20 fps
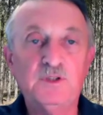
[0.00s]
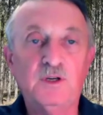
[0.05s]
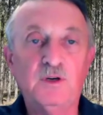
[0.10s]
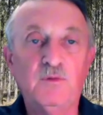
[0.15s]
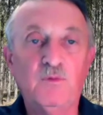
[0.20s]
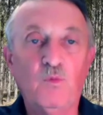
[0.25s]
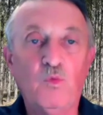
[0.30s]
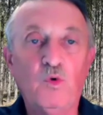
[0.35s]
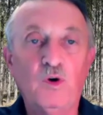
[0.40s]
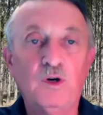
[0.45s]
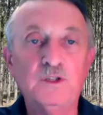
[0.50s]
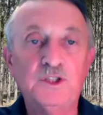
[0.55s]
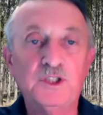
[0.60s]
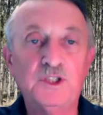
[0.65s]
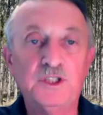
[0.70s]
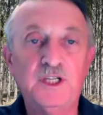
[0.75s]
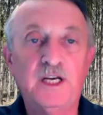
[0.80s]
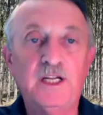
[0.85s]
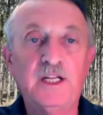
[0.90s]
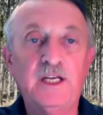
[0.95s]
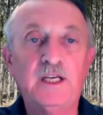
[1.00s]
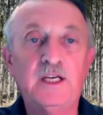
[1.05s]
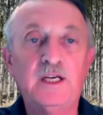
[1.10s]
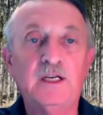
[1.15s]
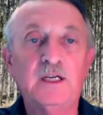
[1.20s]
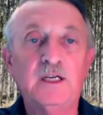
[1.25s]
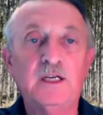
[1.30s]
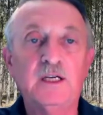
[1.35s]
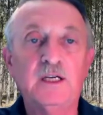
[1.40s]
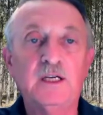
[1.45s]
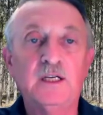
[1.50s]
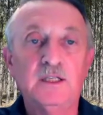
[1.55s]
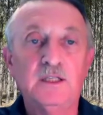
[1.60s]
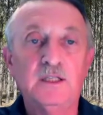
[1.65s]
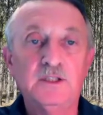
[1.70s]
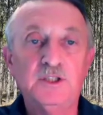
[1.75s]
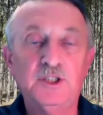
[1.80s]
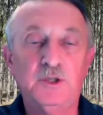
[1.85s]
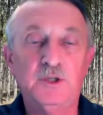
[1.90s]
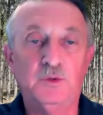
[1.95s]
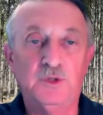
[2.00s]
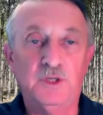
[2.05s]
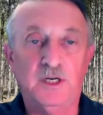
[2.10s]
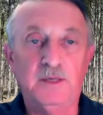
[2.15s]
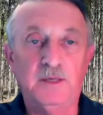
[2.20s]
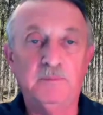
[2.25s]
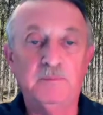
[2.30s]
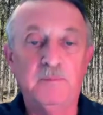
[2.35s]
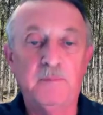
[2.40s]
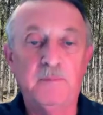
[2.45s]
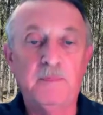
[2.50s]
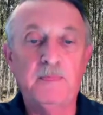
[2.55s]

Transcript: of one genetic genotype.